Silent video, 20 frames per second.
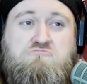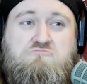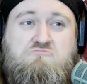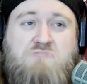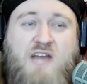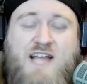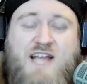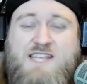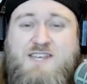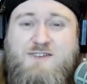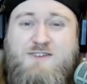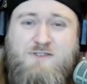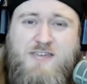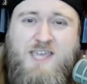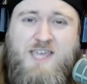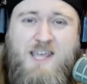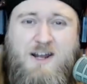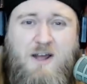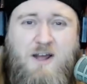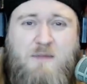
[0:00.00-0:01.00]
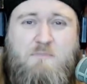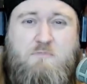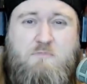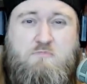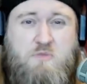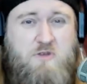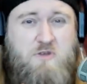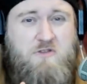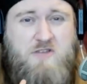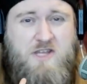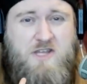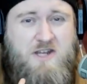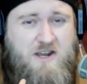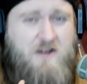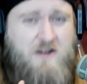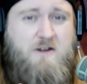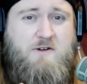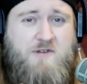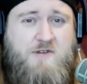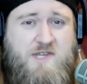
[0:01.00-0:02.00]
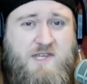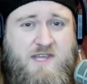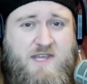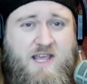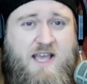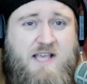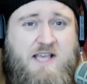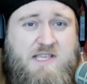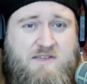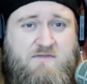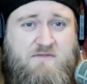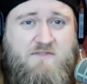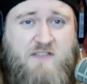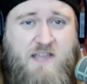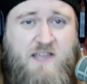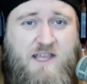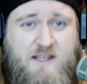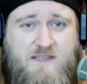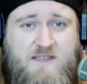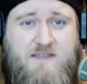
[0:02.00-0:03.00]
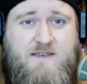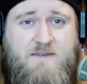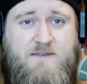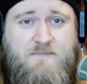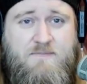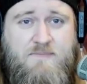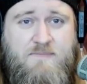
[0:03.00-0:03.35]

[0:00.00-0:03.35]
not too keen on billionaires as of late.